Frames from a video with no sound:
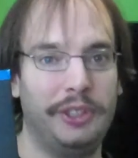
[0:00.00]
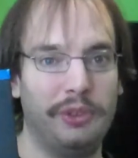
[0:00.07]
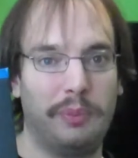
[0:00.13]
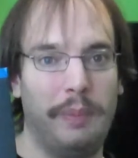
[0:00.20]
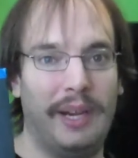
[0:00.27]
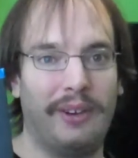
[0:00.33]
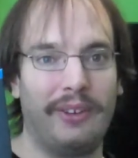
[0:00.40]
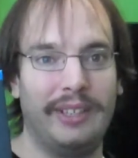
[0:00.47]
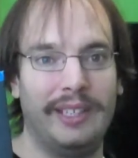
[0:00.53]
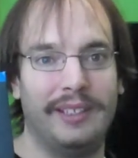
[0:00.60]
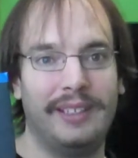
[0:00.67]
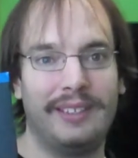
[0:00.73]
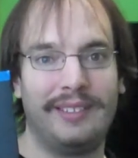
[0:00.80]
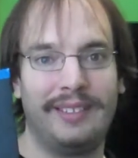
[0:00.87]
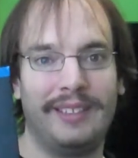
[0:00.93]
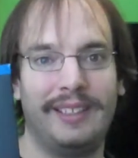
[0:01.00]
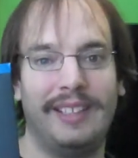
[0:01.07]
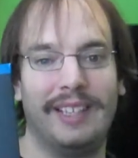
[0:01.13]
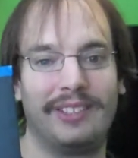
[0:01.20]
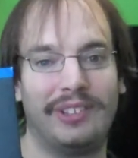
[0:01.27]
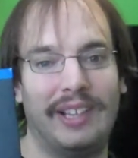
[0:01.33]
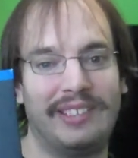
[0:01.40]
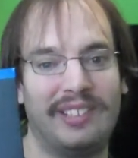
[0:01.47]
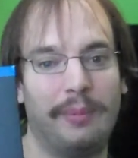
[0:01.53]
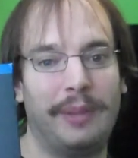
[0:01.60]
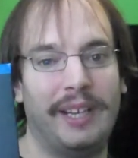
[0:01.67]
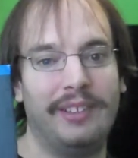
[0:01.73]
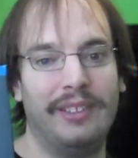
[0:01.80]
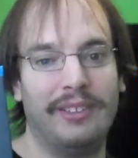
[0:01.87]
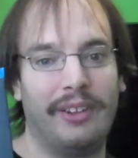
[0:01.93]
and she was barely in it. Yeah, so that's
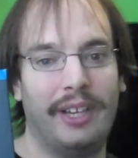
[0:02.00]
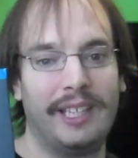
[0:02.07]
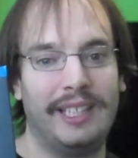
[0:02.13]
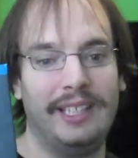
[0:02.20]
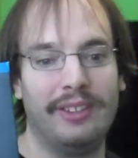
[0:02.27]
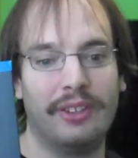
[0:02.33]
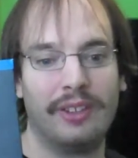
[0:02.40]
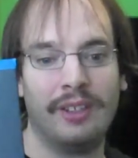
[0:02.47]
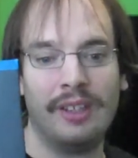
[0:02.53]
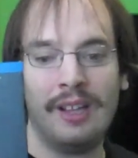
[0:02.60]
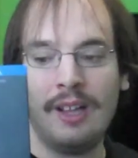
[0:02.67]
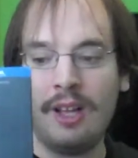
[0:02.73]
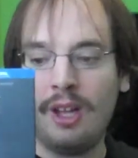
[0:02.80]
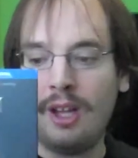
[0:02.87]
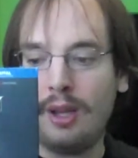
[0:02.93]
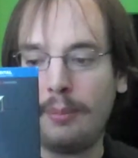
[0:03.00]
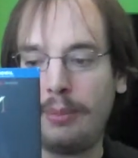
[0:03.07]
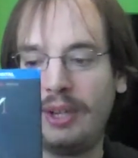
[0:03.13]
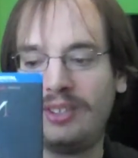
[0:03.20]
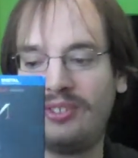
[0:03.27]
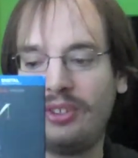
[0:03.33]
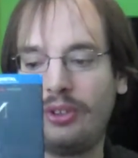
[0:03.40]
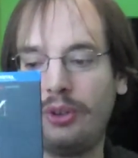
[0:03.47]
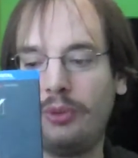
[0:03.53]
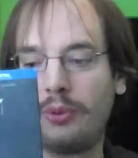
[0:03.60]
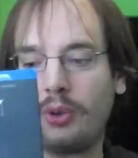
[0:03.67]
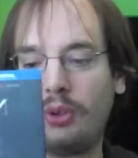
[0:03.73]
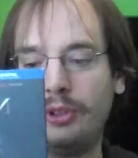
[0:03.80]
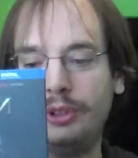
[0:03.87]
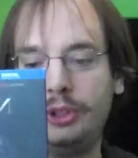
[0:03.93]
something I didn't like either. But I still
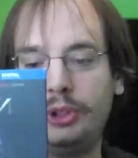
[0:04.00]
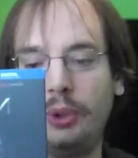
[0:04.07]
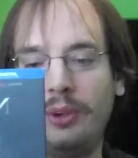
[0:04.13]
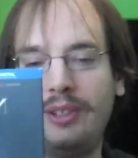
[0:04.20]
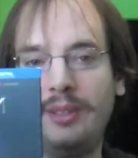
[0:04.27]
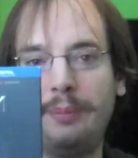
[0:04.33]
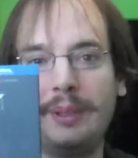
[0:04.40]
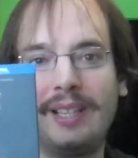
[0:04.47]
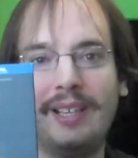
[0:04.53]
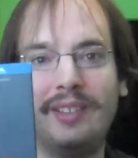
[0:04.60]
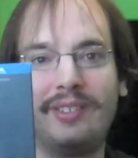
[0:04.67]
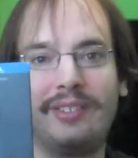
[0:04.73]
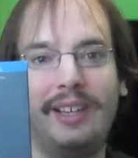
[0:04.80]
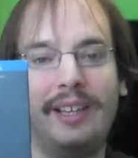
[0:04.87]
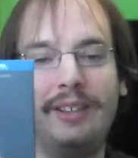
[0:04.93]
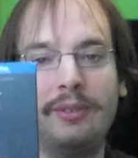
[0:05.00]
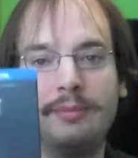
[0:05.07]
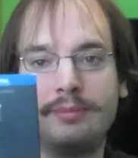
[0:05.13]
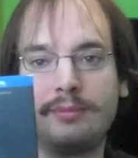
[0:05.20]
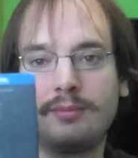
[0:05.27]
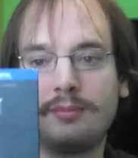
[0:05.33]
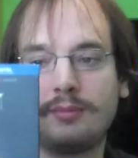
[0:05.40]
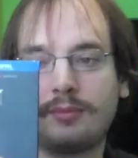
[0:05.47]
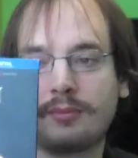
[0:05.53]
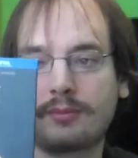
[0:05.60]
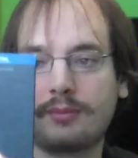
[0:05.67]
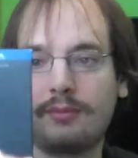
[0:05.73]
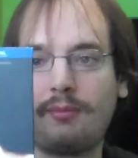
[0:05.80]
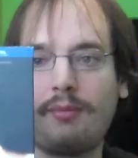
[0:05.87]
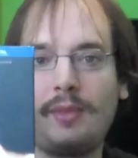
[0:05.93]
overall enjoyed it because I
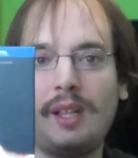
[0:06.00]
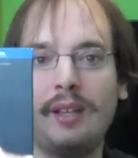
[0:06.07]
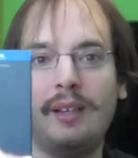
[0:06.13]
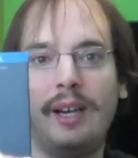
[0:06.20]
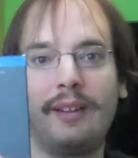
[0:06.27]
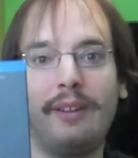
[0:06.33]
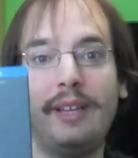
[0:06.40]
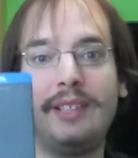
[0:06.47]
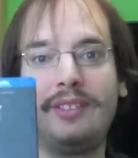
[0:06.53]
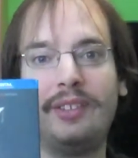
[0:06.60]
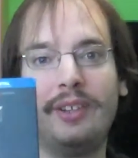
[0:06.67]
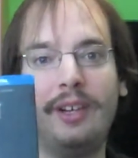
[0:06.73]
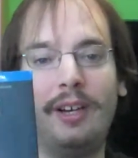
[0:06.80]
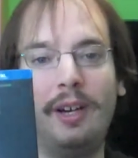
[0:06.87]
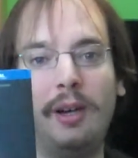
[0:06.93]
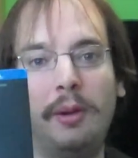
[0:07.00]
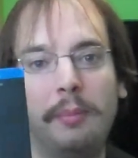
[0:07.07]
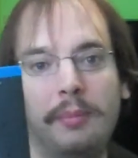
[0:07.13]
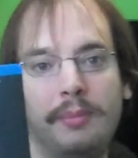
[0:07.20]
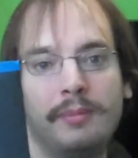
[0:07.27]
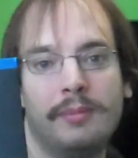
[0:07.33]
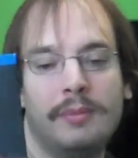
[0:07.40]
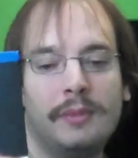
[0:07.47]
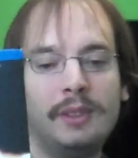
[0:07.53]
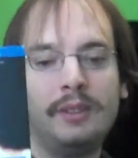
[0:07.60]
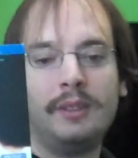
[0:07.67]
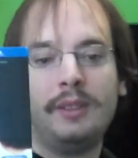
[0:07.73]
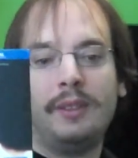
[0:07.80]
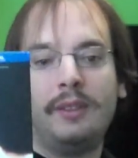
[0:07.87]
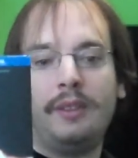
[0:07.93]
liked
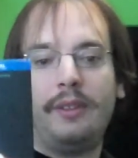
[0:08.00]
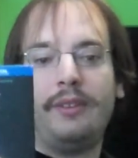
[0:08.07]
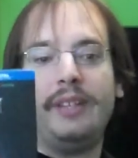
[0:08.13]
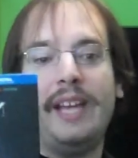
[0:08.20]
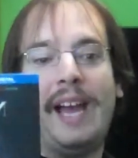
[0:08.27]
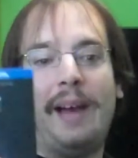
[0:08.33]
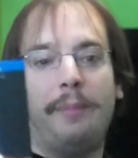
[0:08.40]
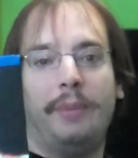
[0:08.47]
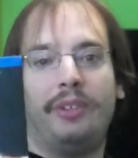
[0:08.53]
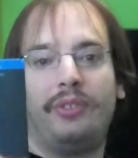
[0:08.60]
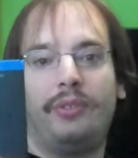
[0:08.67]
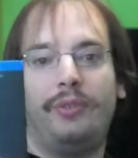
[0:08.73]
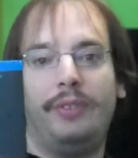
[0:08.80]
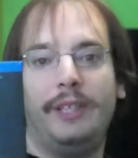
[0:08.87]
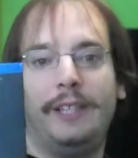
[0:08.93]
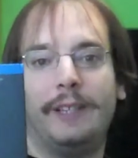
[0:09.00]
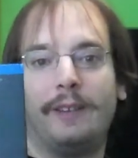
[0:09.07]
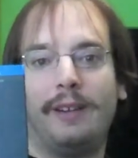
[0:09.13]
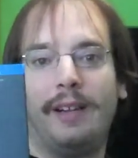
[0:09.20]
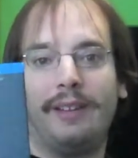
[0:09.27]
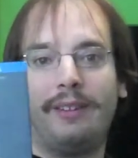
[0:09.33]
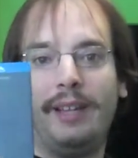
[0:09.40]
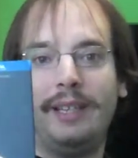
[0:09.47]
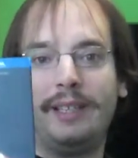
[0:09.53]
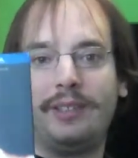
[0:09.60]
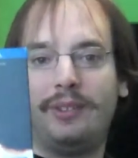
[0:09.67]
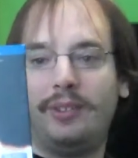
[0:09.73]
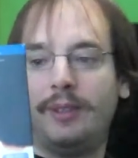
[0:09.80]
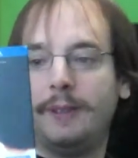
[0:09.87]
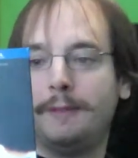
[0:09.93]
the atmosphere. I
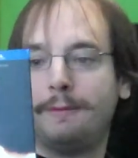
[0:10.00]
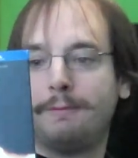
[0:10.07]
liked